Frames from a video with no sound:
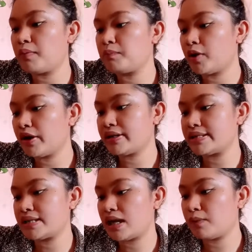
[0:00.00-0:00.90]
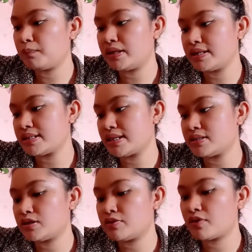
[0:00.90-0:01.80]
Mark is helpless as
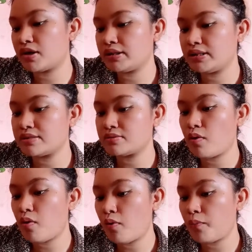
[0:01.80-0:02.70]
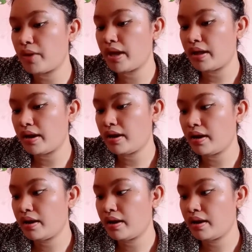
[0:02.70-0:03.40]
the authorities home in